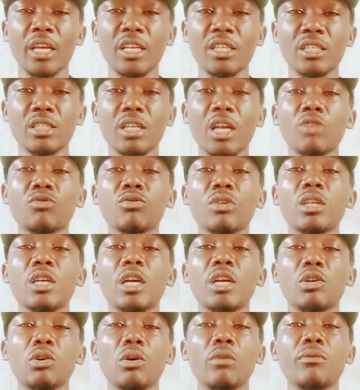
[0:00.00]
it is actually
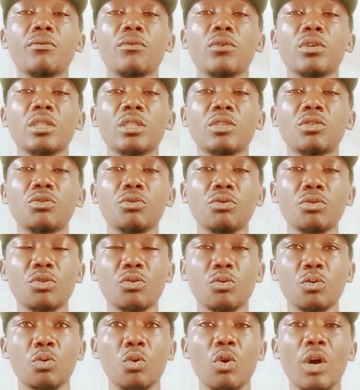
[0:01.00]
enough for these youths
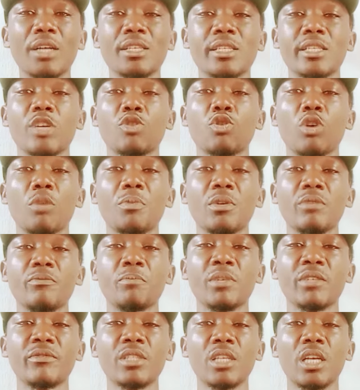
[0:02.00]
to go and set up a
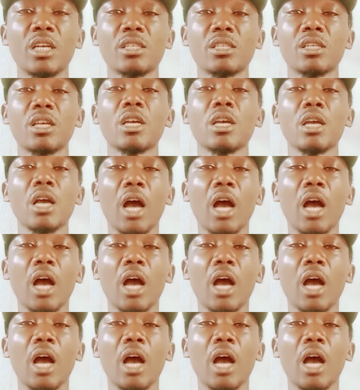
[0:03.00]
business